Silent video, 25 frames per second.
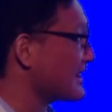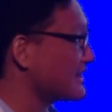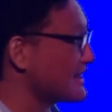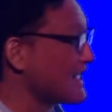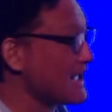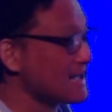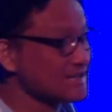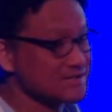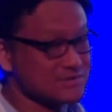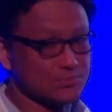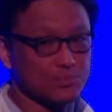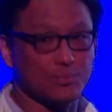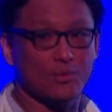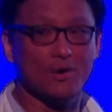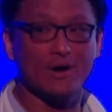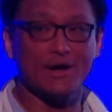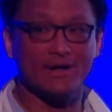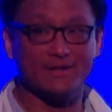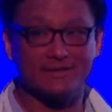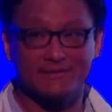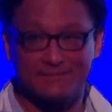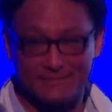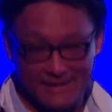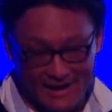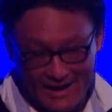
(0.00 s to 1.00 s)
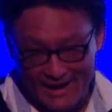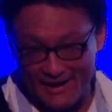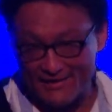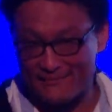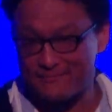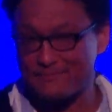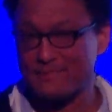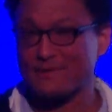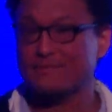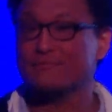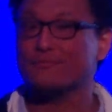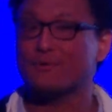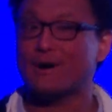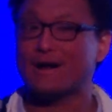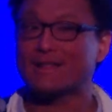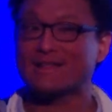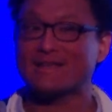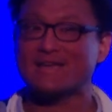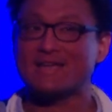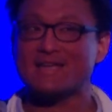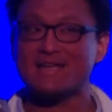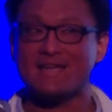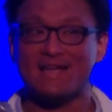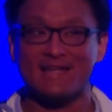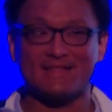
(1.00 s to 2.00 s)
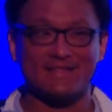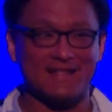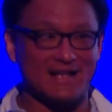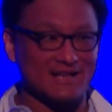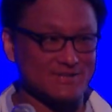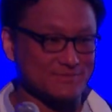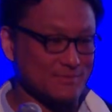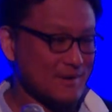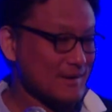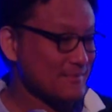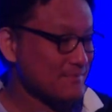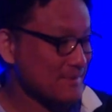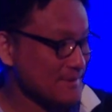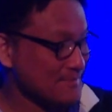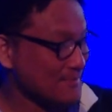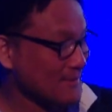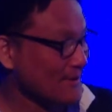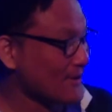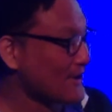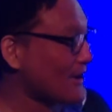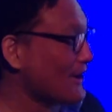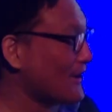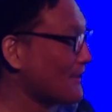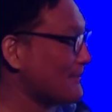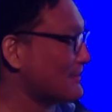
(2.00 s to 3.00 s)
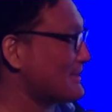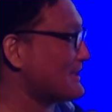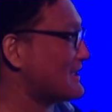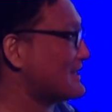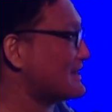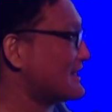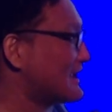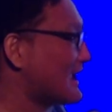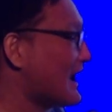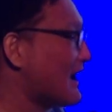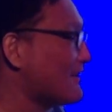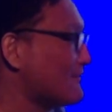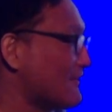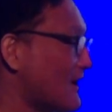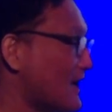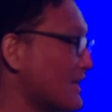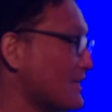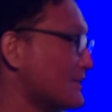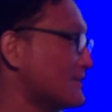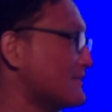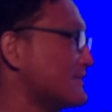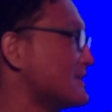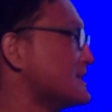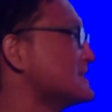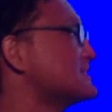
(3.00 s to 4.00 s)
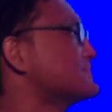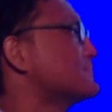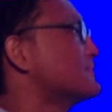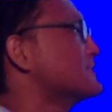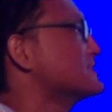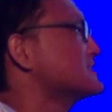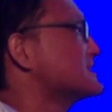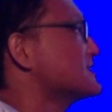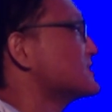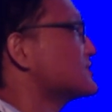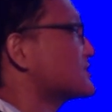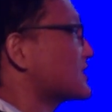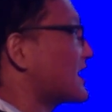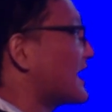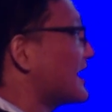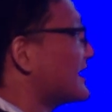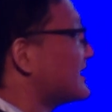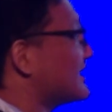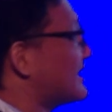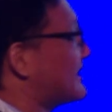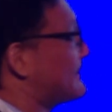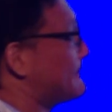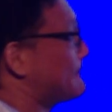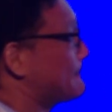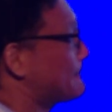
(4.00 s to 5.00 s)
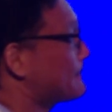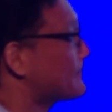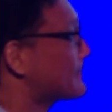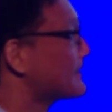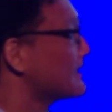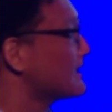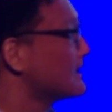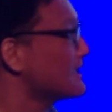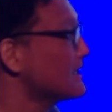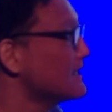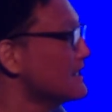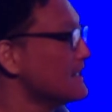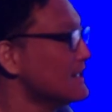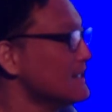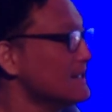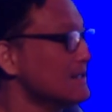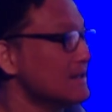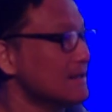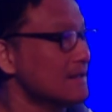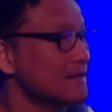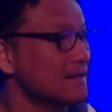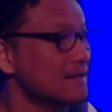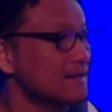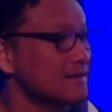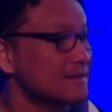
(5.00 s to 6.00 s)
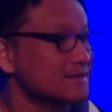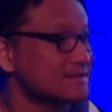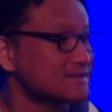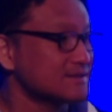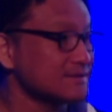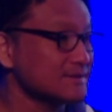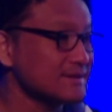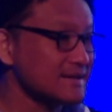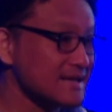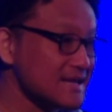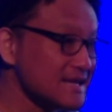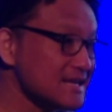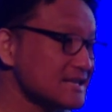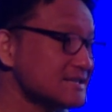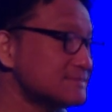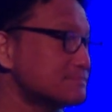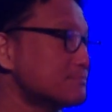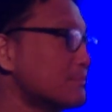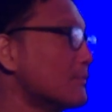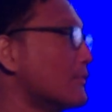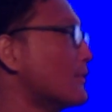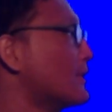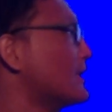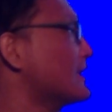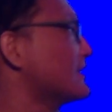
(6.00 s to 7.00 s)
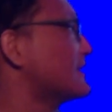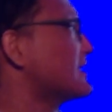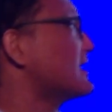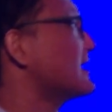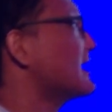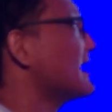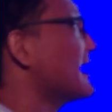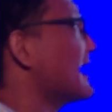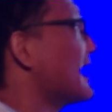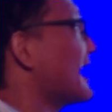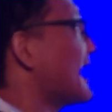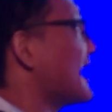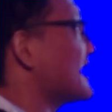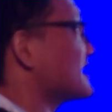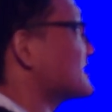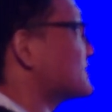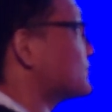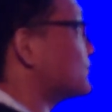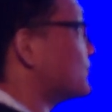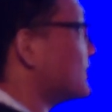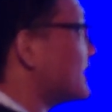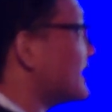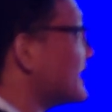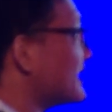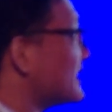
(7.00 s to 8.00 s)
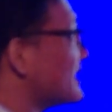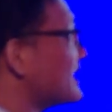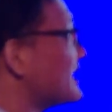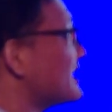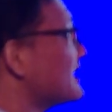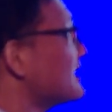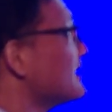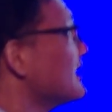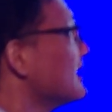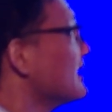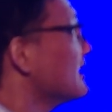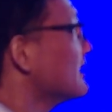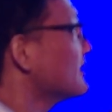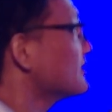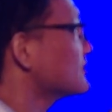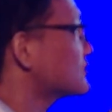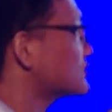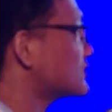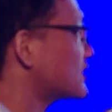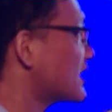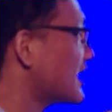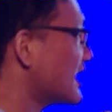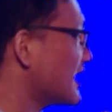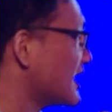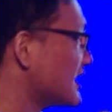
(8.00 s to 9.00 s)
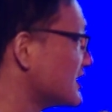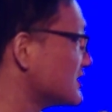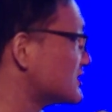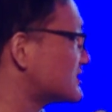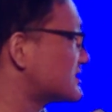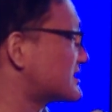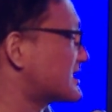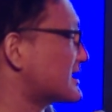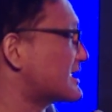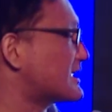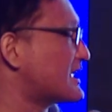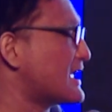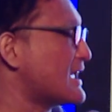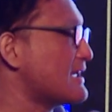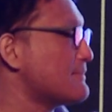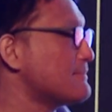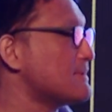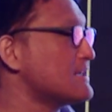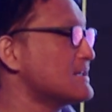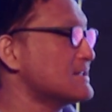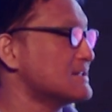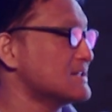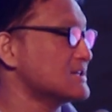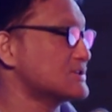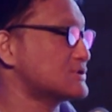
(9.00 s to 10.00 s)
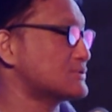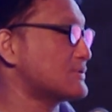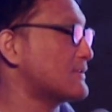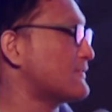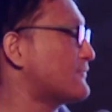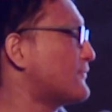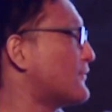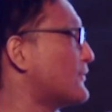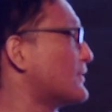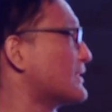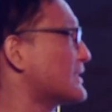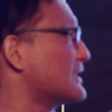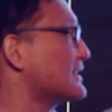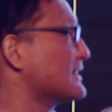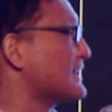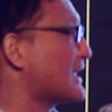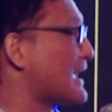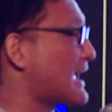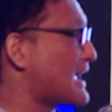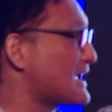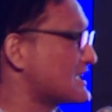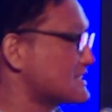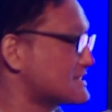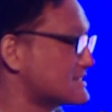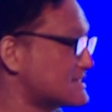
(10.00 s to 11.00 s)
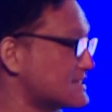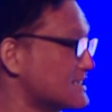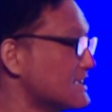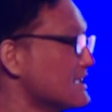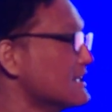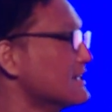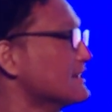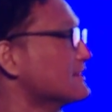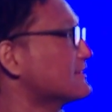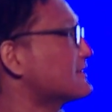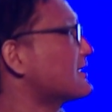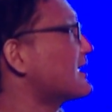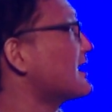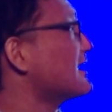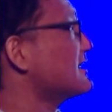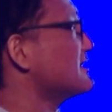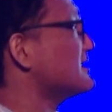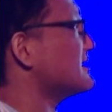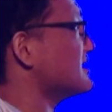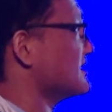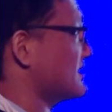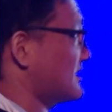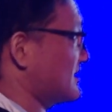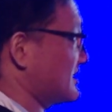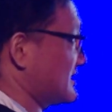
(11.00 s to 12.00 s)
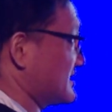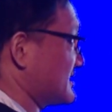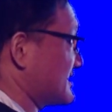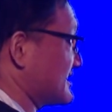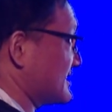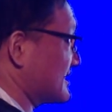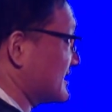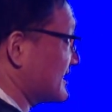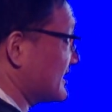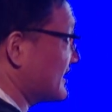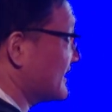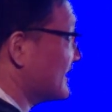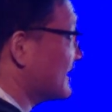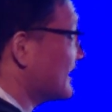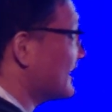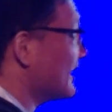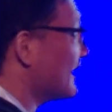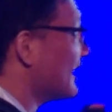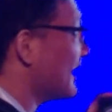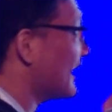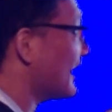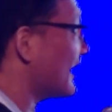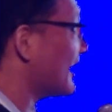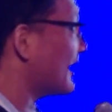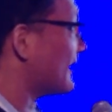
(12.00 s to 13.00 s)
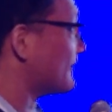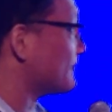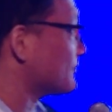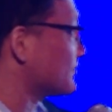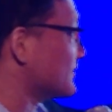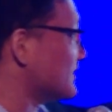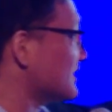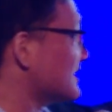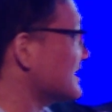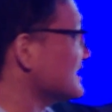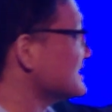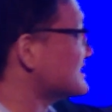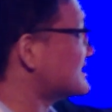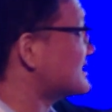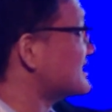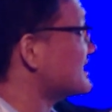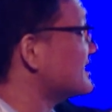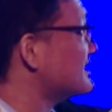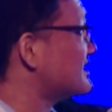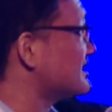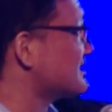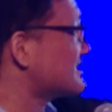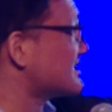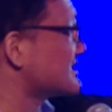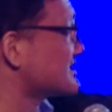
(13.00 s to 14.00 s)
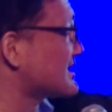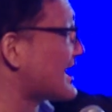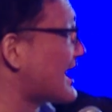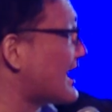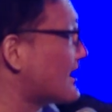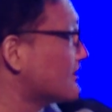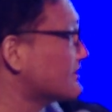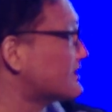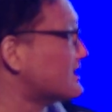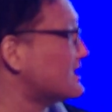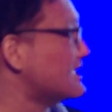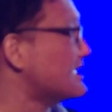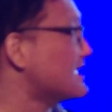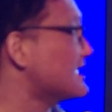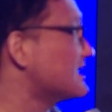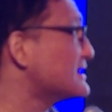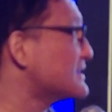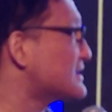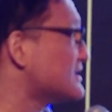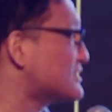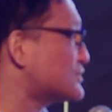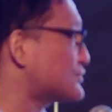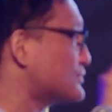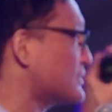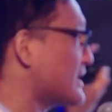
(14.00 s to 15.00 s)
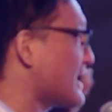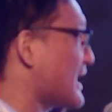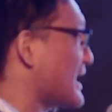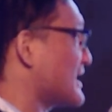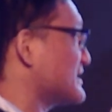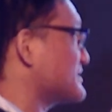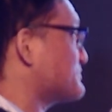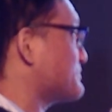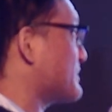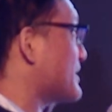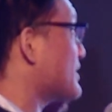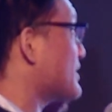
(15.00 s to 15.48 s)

that's what I've been running, and that's why people call me the Godfather of Esports in China. So the esport has really changed the gaming industry for the last 10 years. You can see this is how the industry has been